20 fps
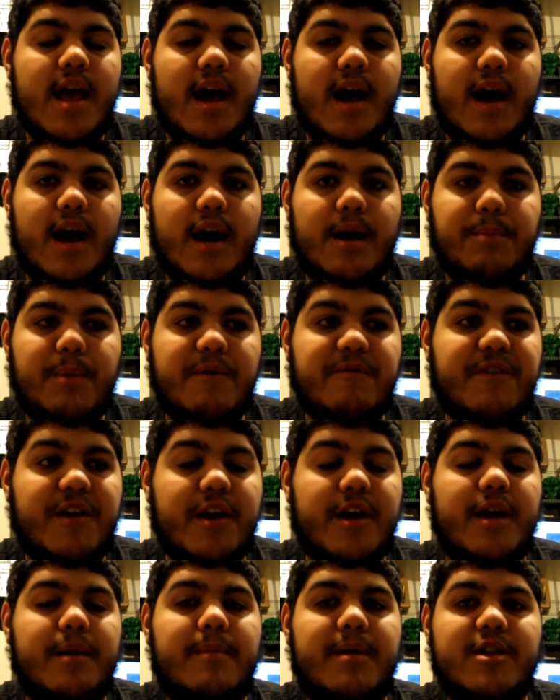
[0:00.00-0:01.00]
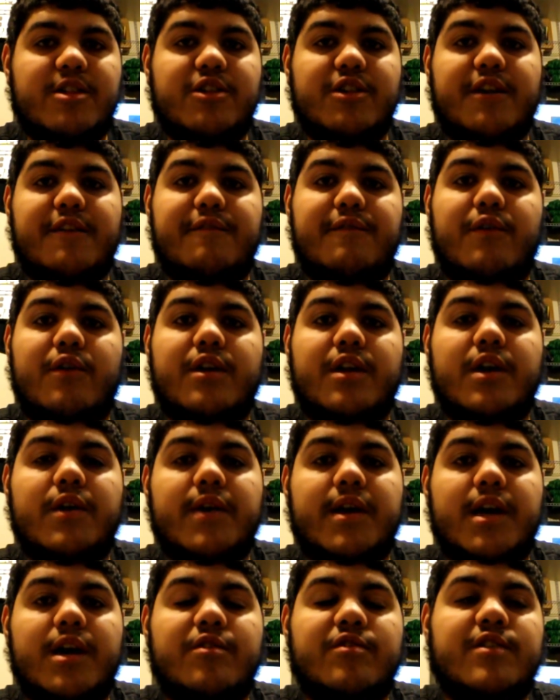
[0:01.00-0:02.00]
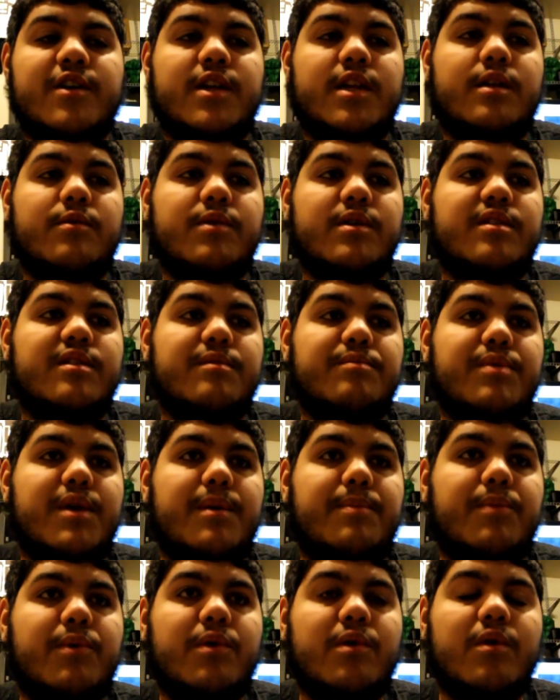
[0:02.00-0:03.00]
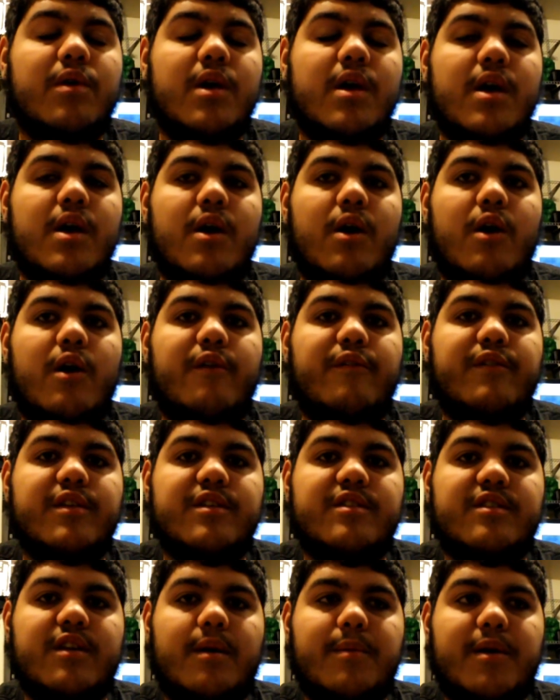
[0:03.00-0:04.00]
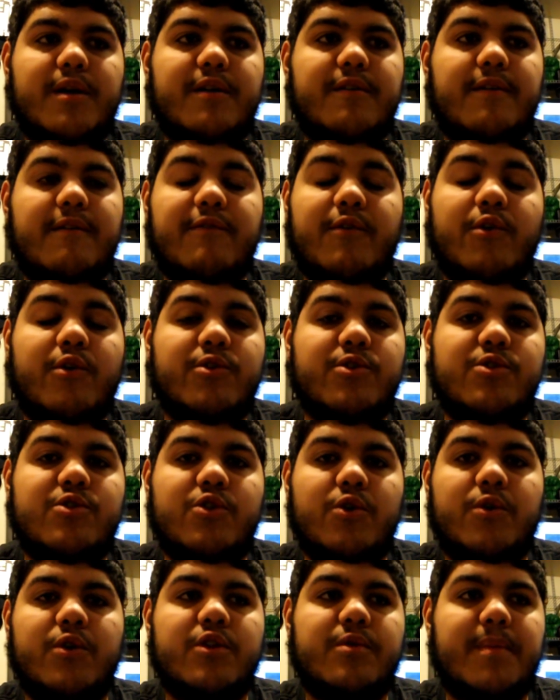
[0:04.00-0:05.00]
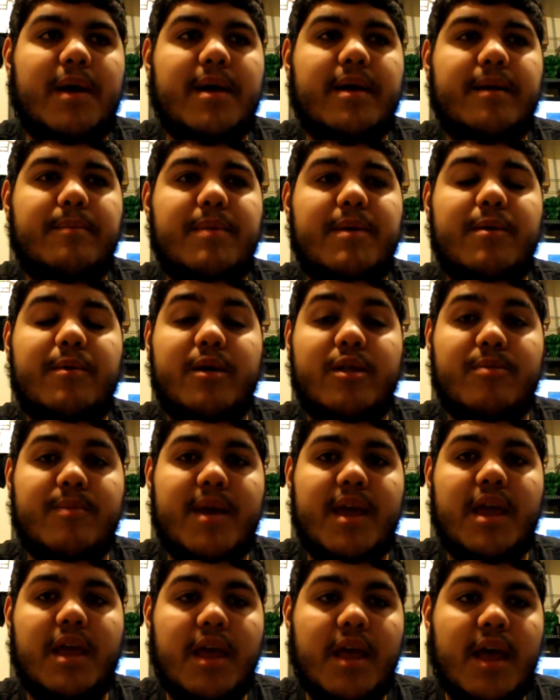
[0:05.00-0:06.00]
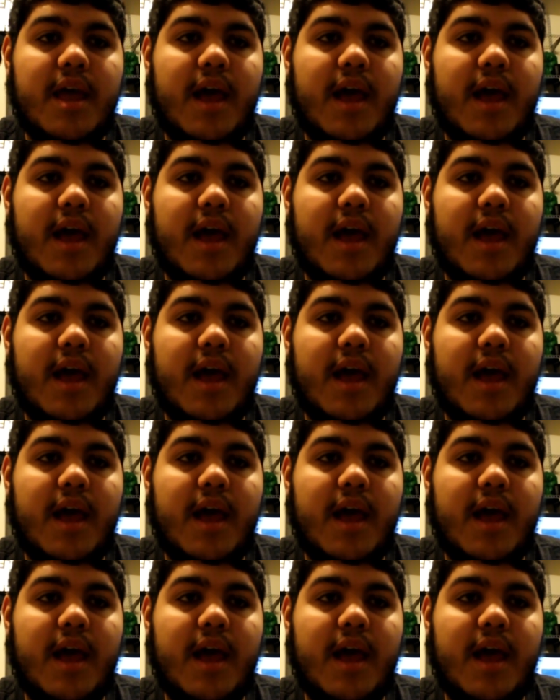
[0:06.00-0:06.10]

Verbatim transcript: Um, I'm very much looking forward to going ghost hunting with some people over the summer. Of course, George might be with me.